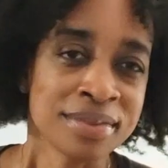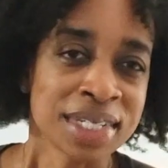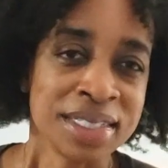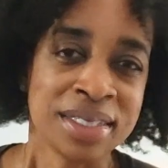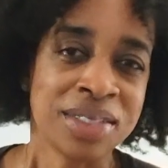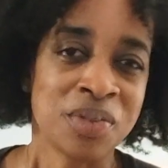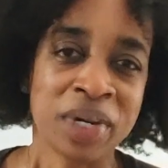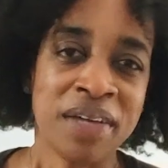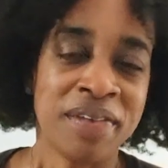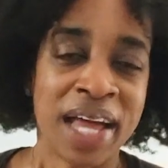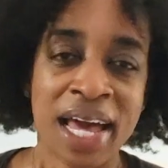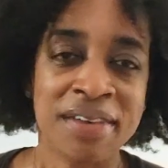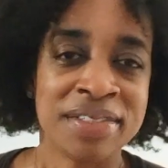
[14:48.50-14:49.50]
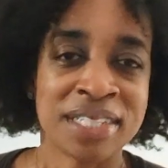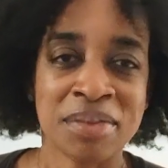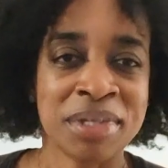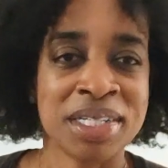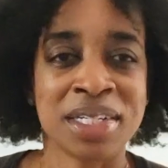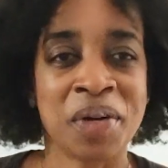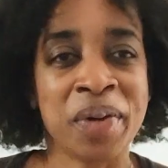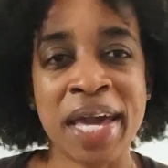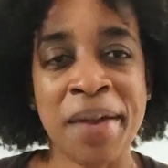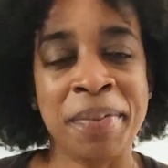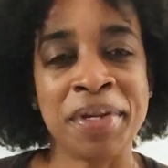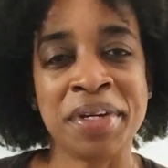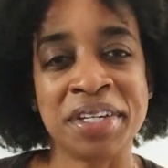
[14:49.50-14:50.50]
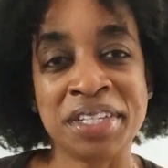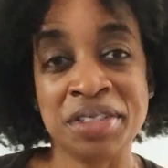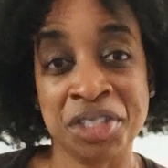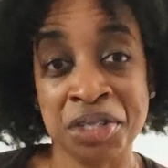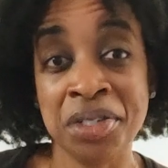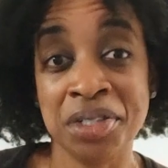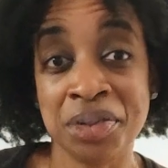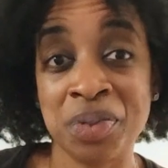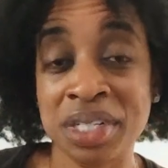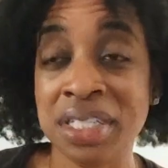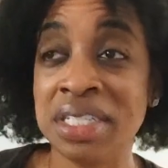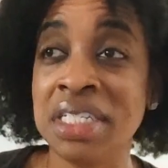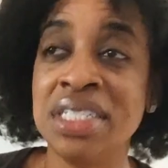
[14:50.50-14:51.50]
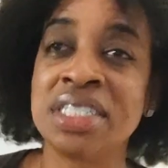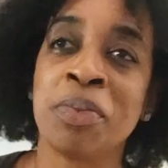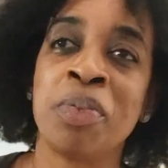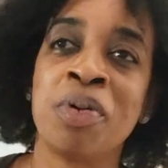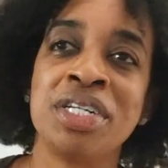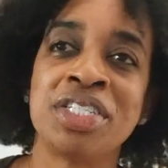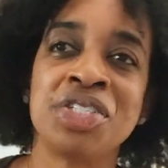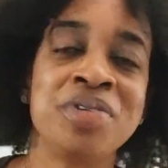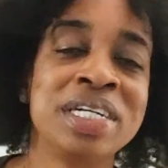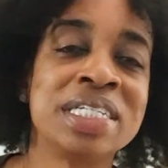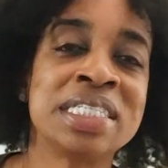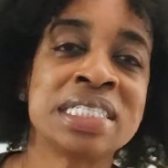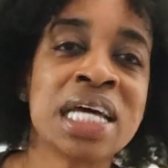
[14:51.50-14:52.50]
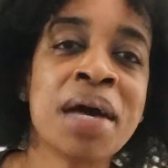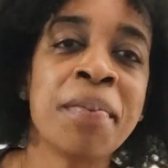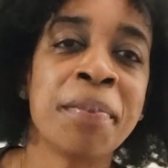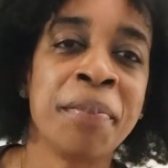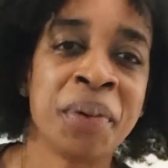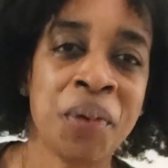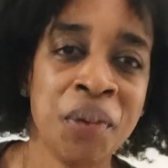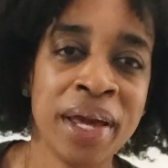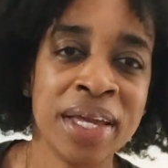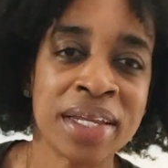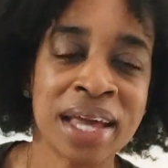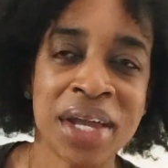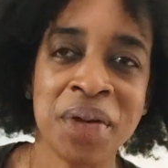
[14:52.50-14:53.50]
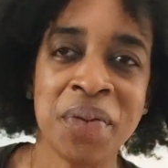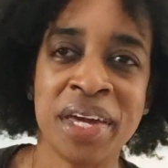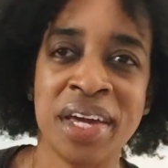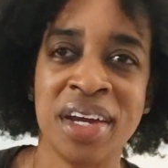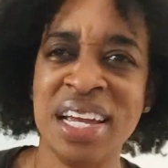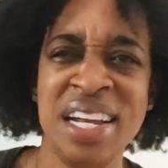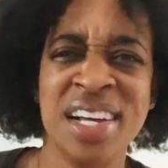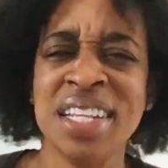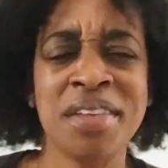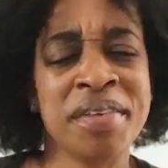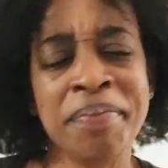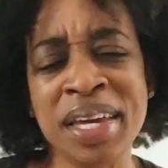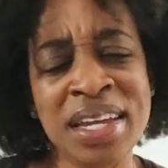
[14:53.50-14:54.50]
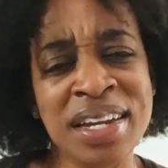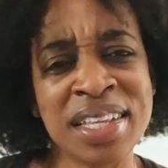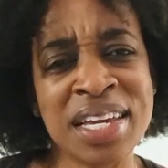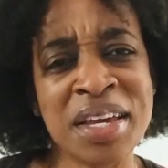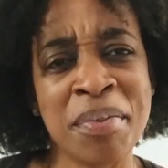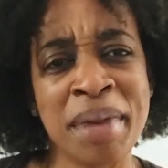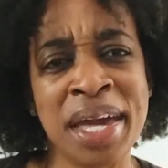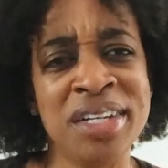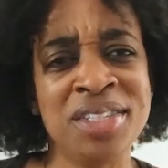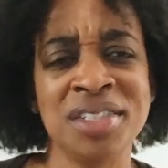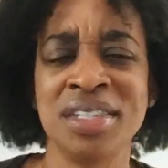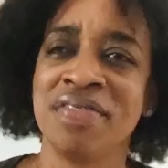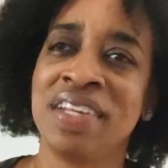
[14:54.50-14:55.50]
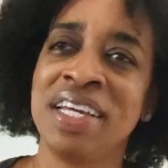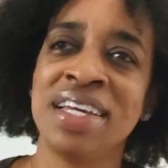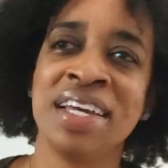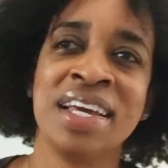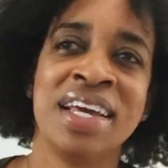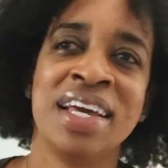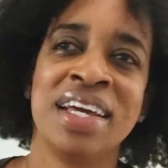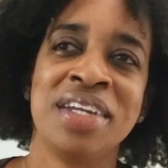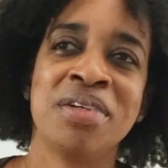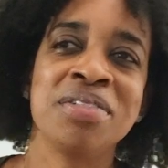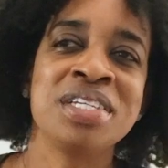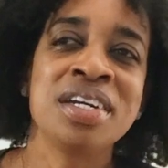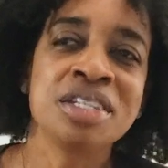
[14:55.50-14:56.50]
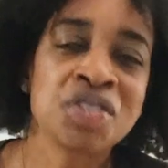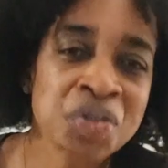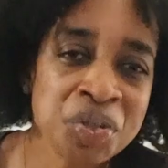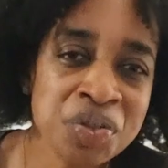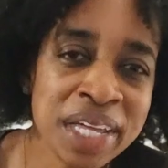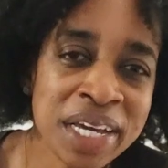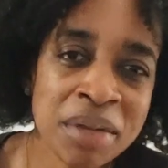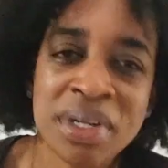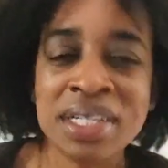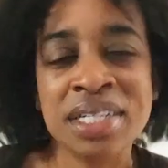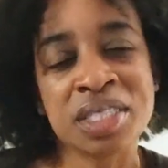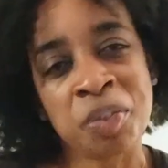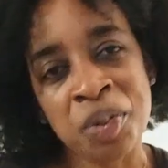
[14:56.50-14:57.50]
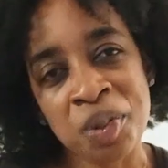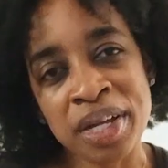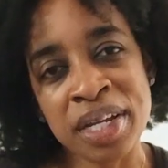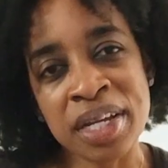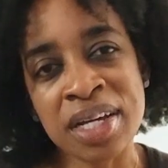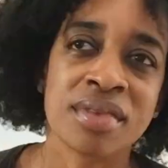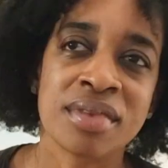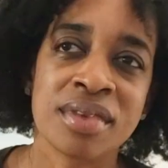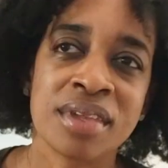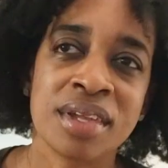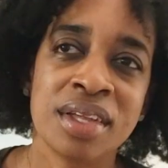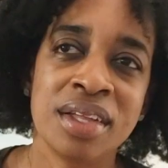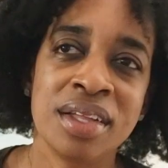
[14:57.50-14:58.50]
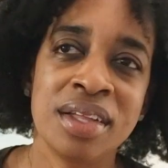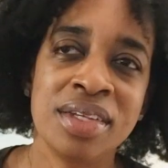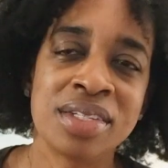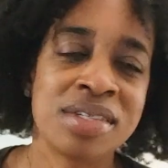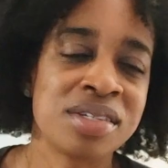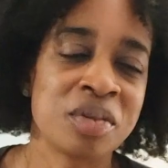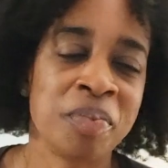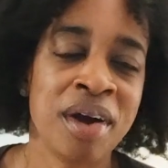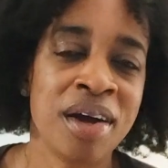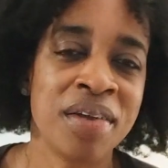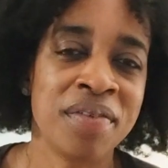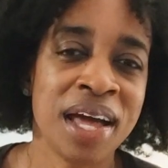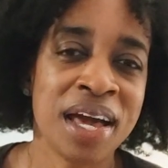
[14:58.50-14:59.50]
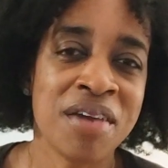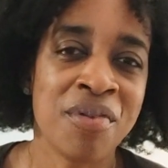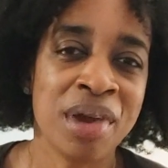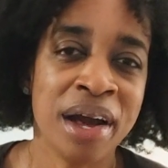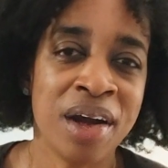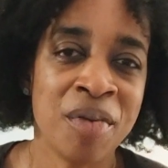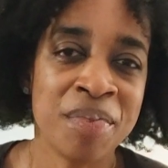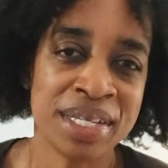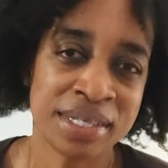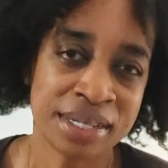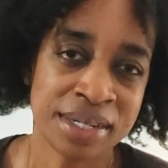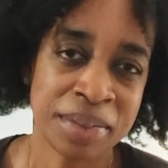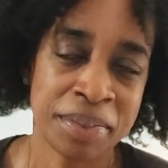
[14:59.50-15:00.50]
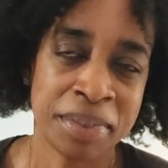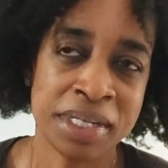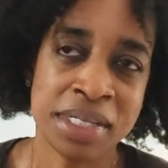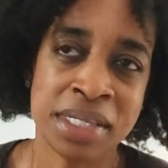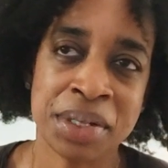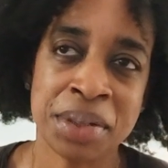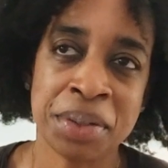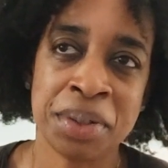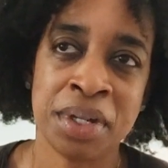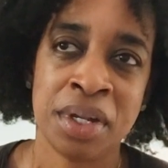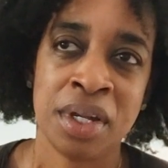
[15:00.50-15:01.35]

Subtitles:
it's just way of life. Something's going to happen. Your children will disappoint you at some point. I don't care. It don't have to be anything major. If they don't tell the truth, they can be disappointing. it's just a part of life. We all mess up. And so